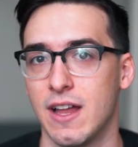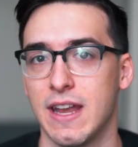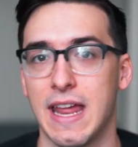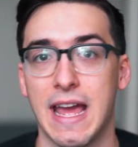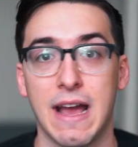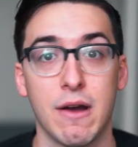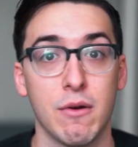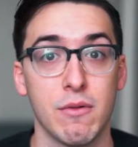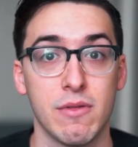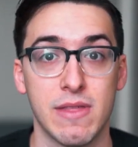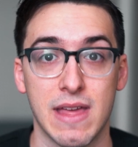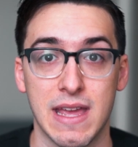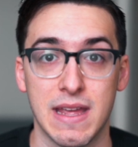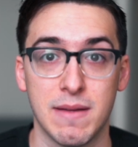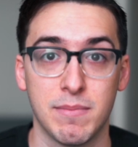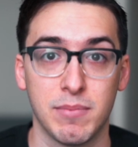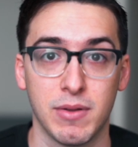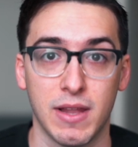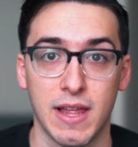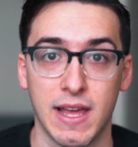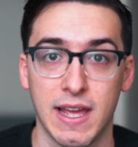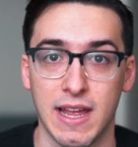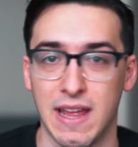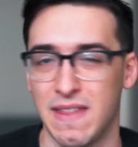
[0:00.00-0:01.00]
how they
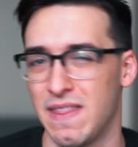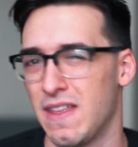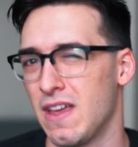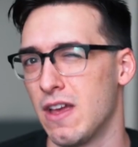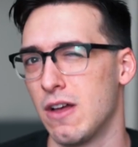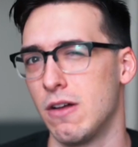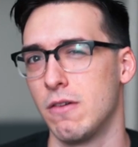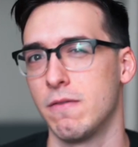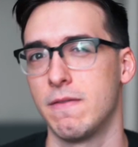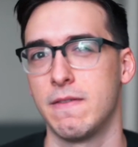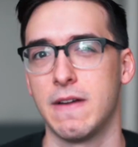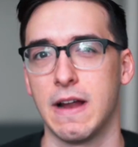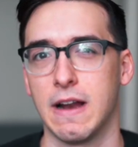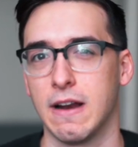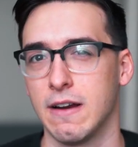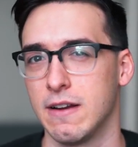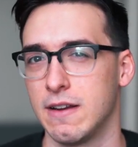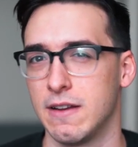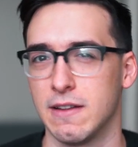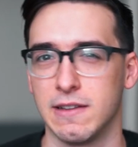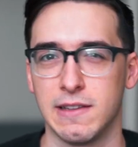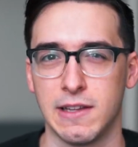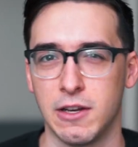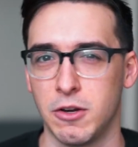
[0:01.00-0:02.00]
play, and they all vary
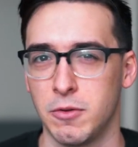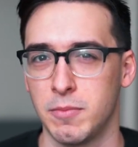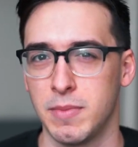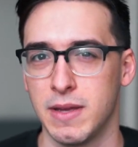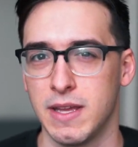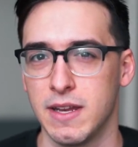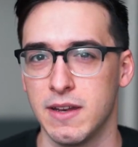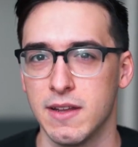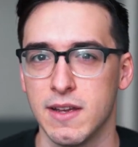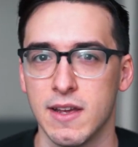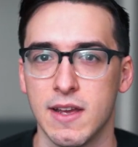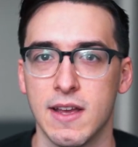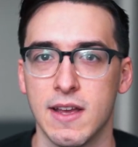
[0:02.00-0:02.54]
a little bit.